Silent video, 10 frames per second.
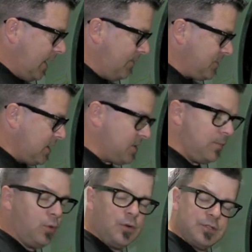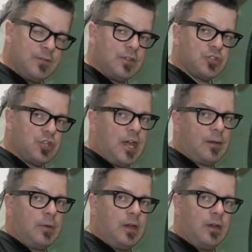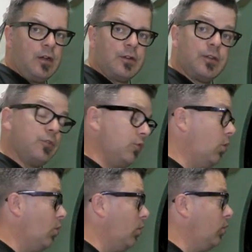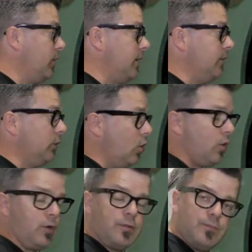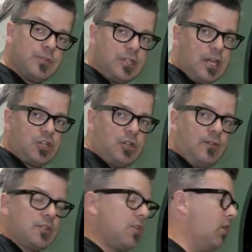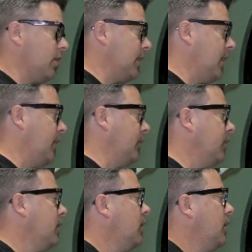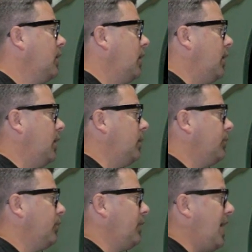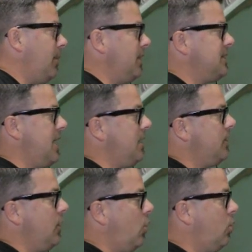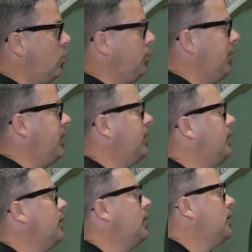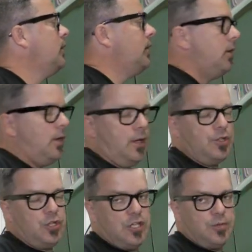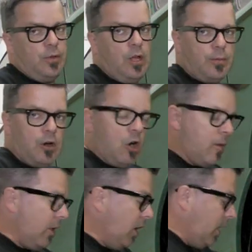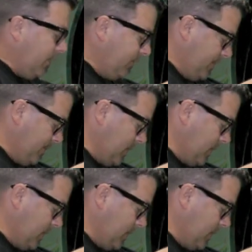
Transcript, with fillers: I can't emphasize the importance of this jack being here to hold the lower section of this car together. Um, so now I'm going to take the old adjustable upper arm off.